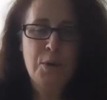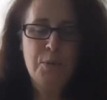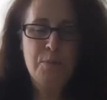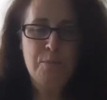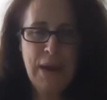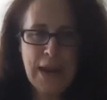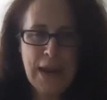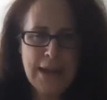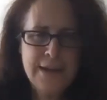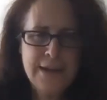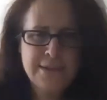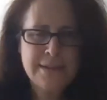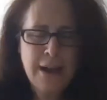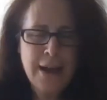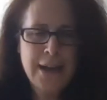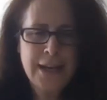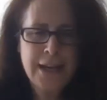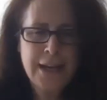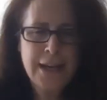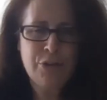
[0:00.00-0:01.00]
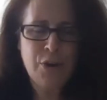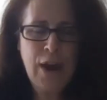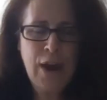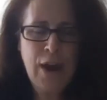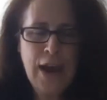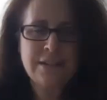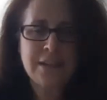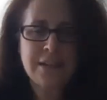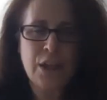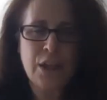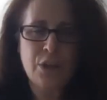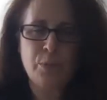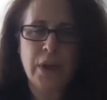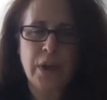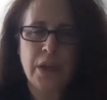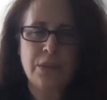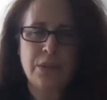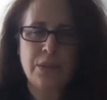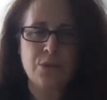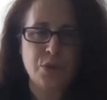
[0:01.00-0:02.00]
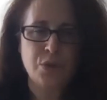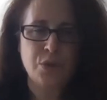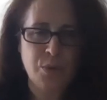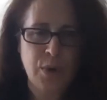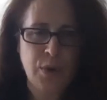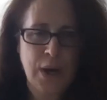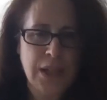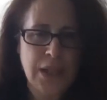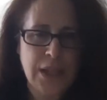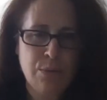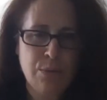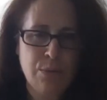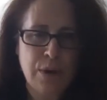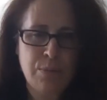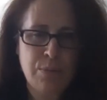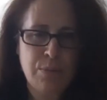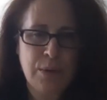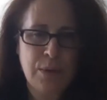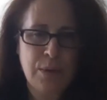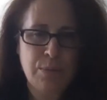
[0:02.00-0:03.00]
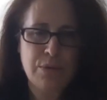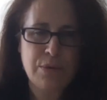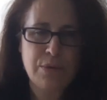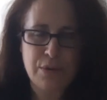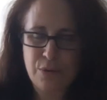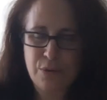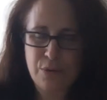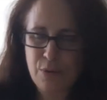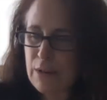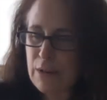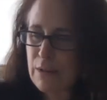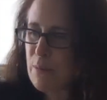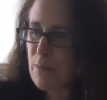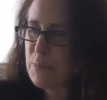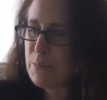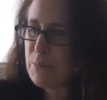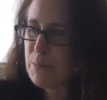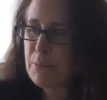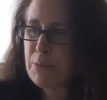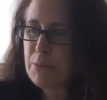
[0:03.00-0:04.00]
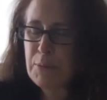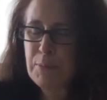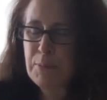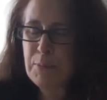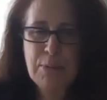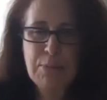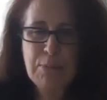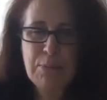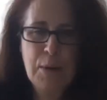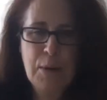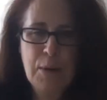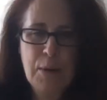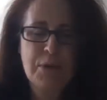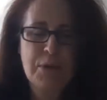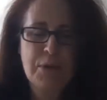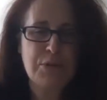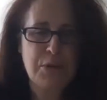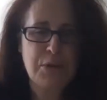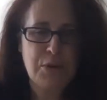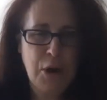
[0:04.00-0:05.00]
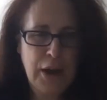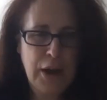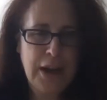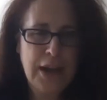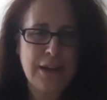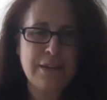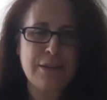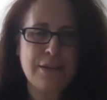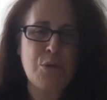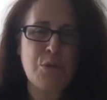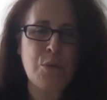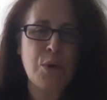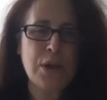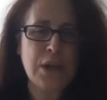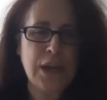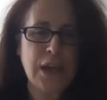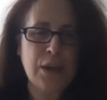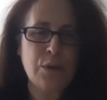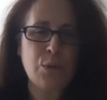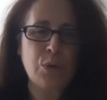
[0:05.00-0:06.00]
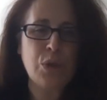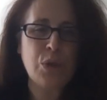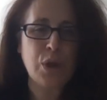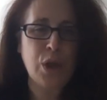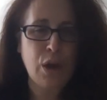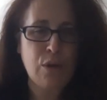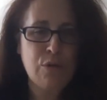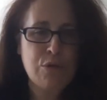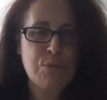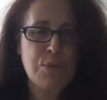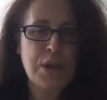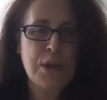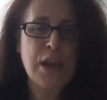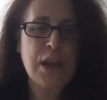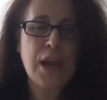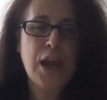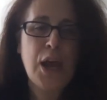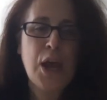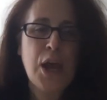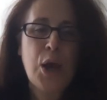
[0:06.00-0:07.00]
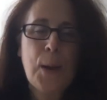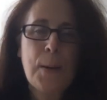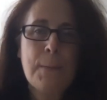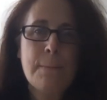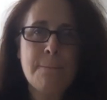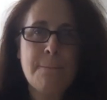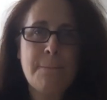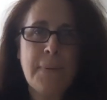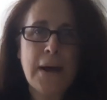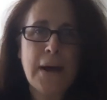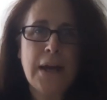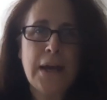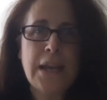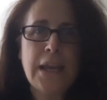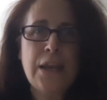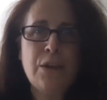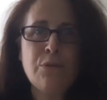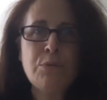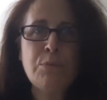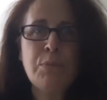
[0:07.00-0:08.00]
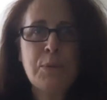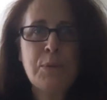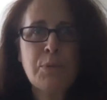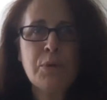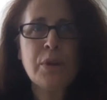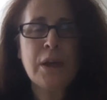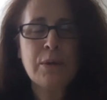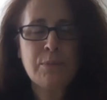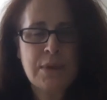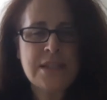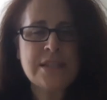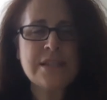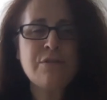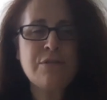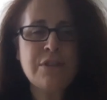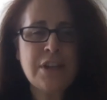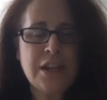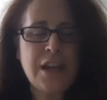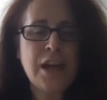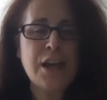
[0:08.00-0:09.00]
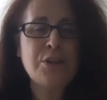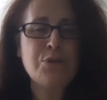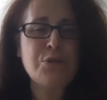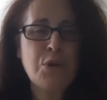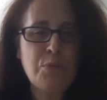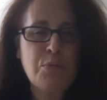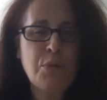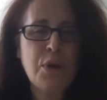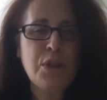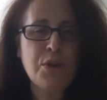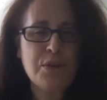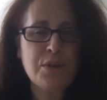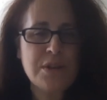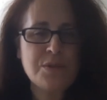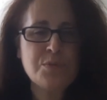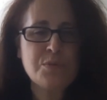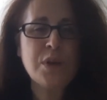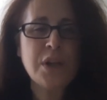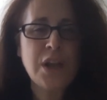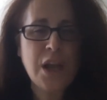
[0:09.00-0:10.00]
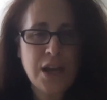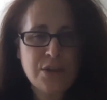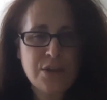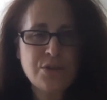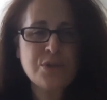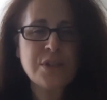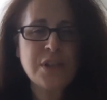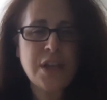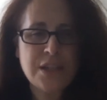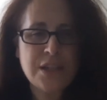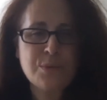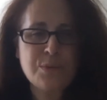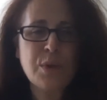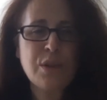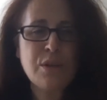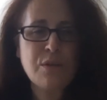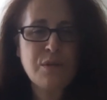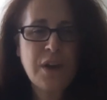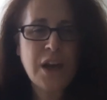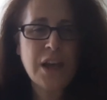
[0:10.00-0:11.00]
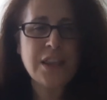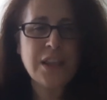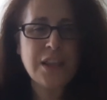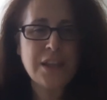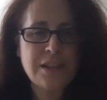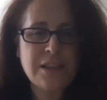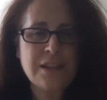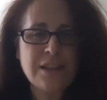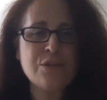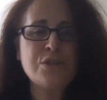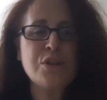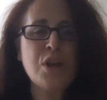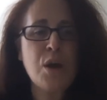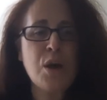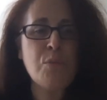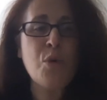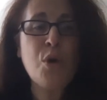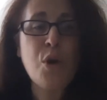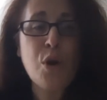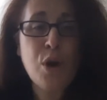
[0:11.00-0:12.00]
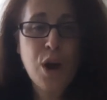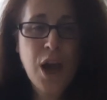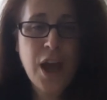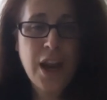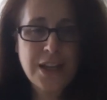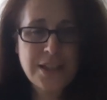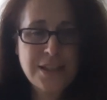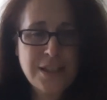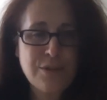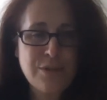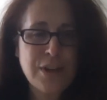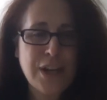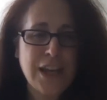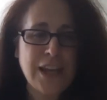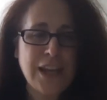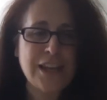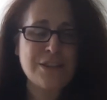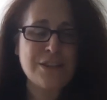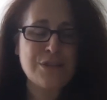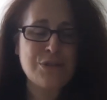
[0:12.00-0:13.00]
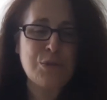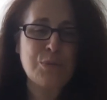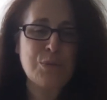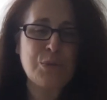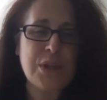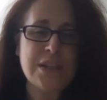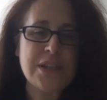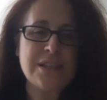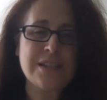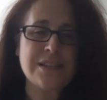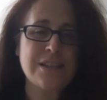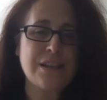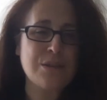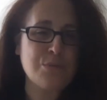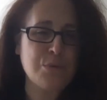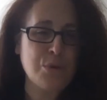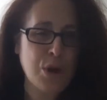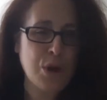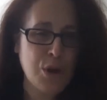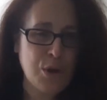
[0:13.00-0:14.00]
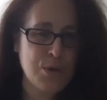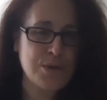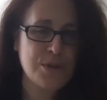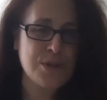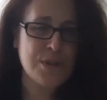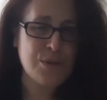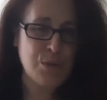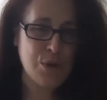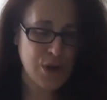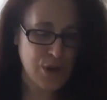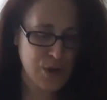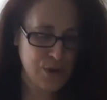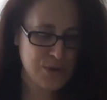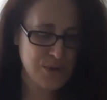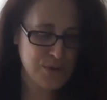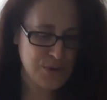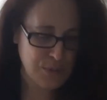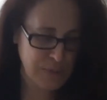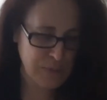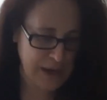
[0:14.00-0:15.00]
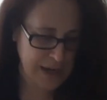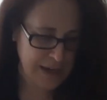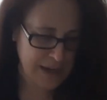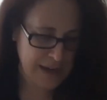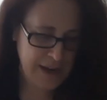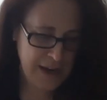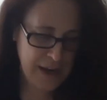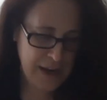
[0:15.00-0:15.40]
Maine has got to get their act together. I'm like, there's a great library people. There are great library people in Maine, Mom. They're on it. They're working with the government. But even people like my 79-year-old mother is pretty exercised by the fact that there's not more connectivity in certain places because we're in coastal Maine.